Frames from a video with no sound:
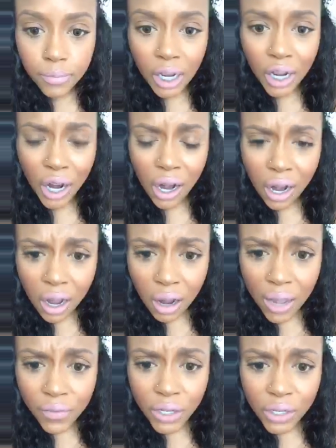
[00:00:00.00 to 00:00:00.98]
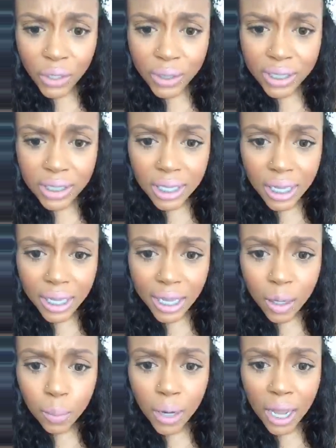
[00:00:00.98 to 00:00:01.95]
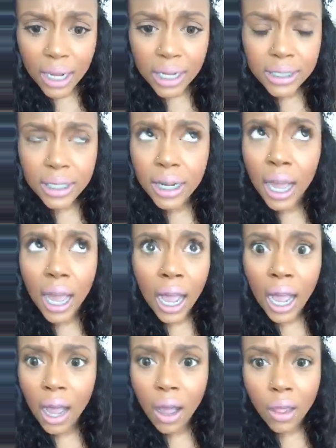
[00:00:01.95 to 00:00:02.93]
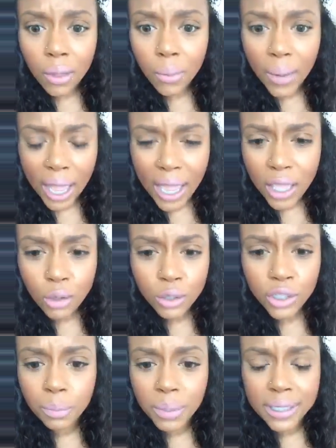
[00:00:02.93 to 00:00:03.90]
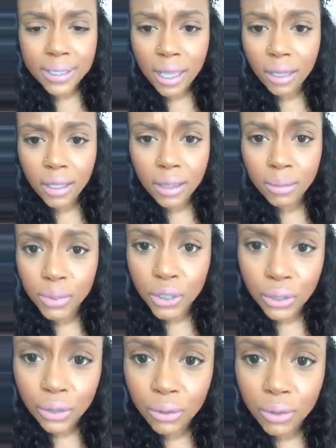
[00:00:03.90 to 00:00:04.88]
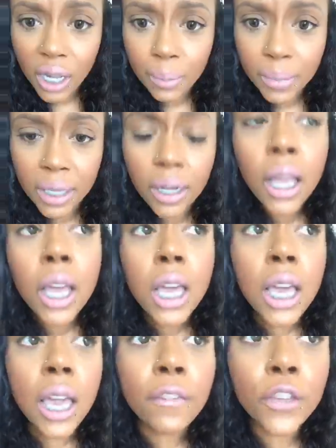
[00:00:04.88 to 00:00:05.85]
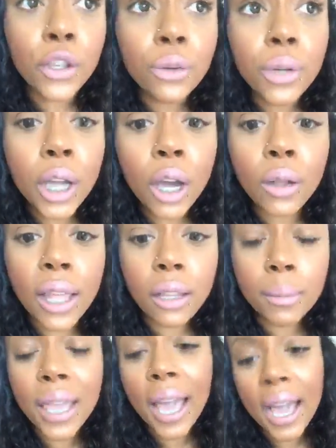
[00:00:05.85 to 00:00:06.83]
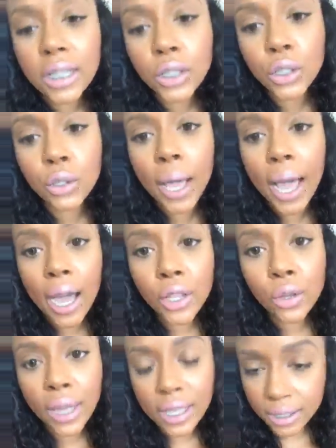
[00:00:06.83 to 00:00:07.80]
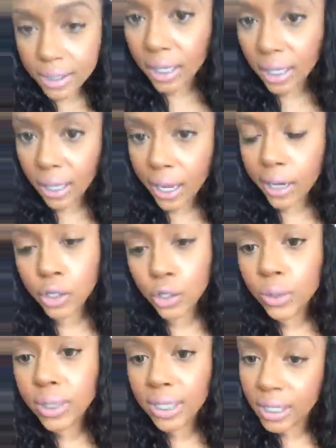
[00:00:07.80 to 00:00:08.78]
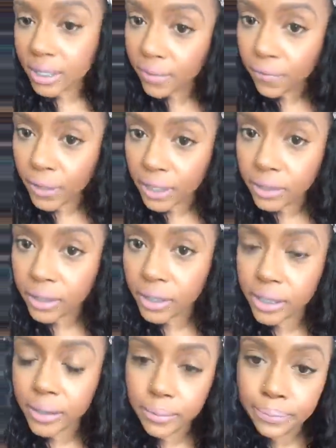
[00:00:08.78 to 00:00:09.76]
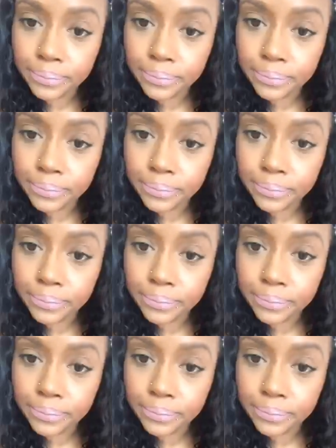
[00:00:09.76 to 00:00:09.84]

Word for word: Girl, if you're using skincare products and all the way, you should be selling them too. I mean, if you know, like, let me ask you, how do you like the skincare? Do you see a difference?